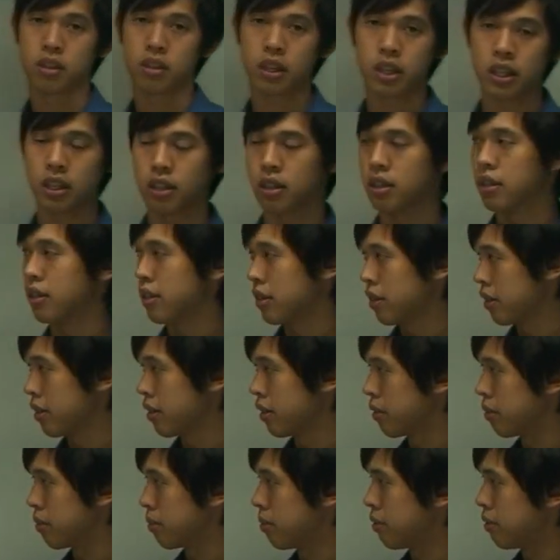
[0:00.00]

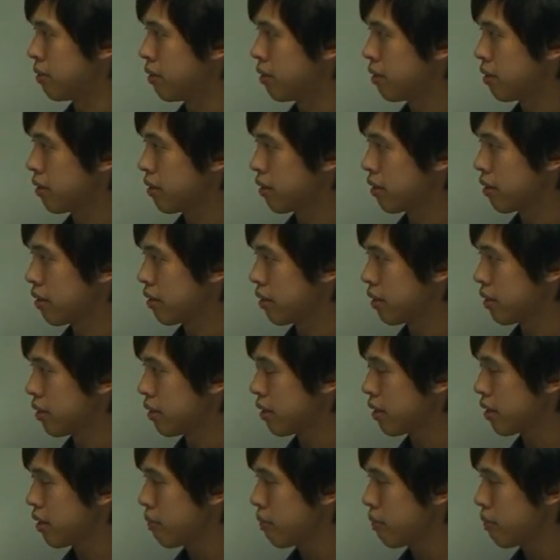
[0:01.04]
No one is speaking in this clip.